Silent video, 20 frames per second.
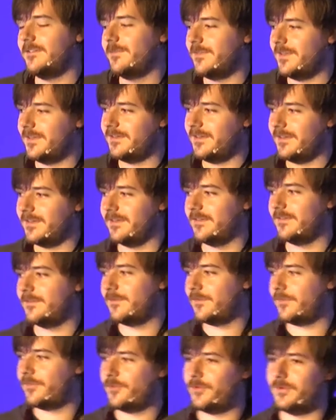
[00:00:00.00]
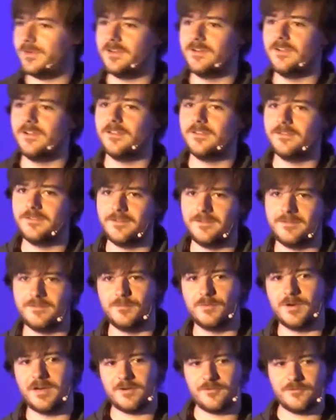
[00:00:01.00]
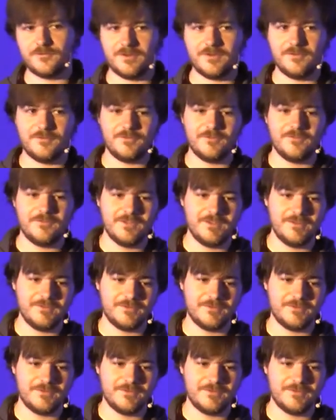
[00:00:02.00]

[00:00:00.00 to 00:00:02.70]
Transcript: they take a thirty dollar wire transfer fee,